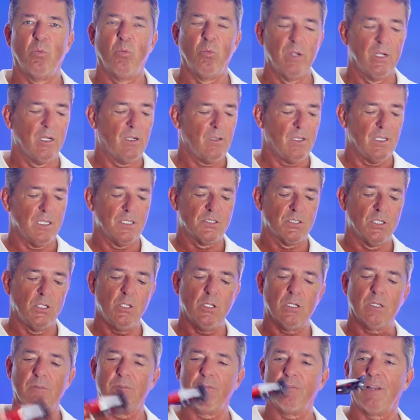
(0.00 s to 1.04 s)
Well, until you
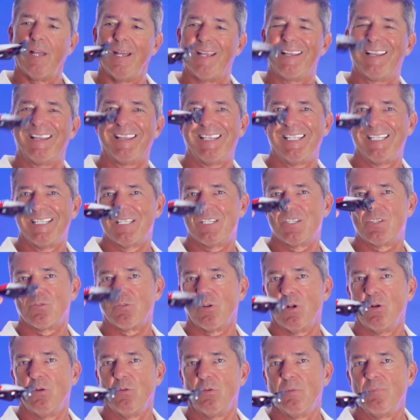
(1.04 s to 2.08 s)
can fly this
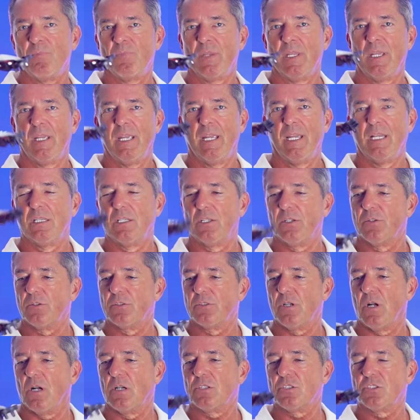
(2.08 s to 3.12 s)
drone and let your
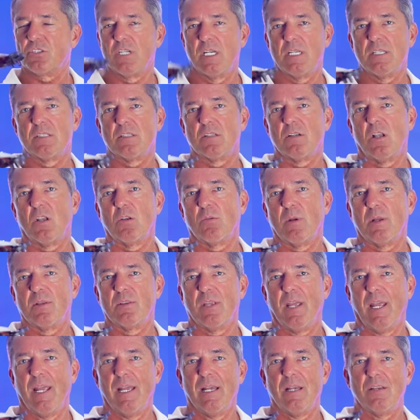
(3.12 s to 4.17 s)
dogs chase it all around
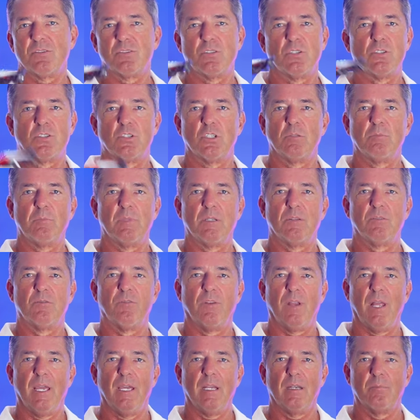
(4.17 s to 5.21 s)
the house, you shouldn't be
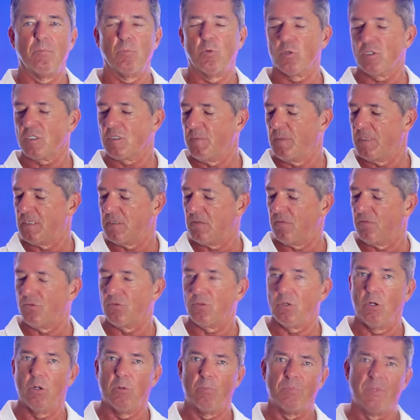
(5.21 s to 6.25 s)
flying a more expensive
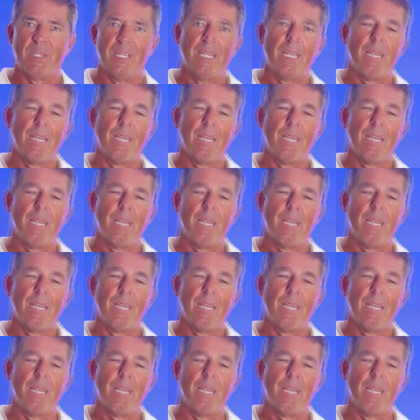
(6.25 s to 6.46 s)
drone.